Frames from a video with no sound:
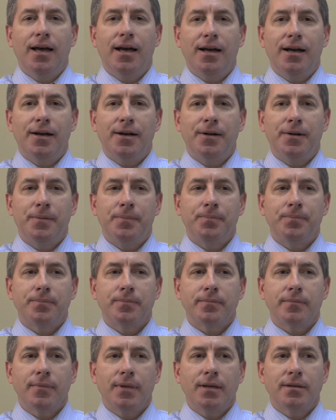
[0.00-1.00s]
Um,
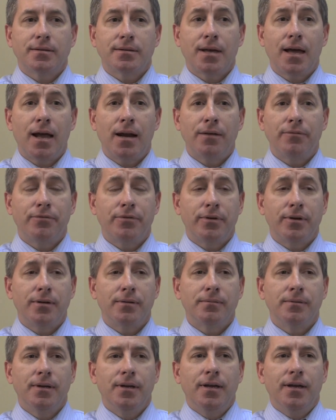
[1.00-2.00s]
it's kind of
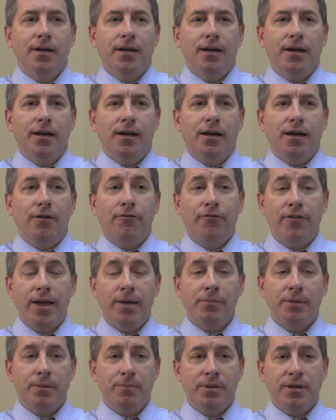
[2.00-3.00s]
a, a
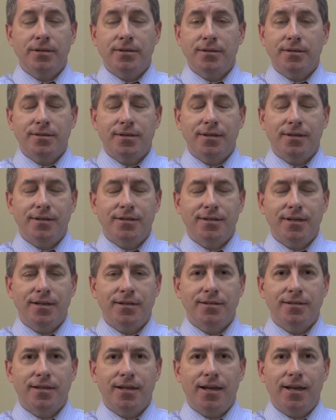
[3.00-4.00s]
family business in the
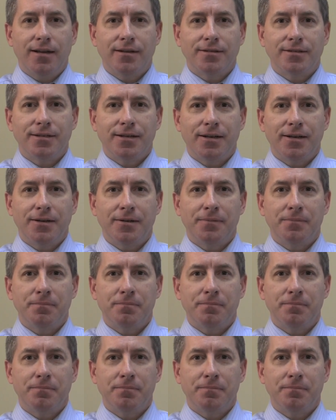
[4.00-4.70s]
sense that uh,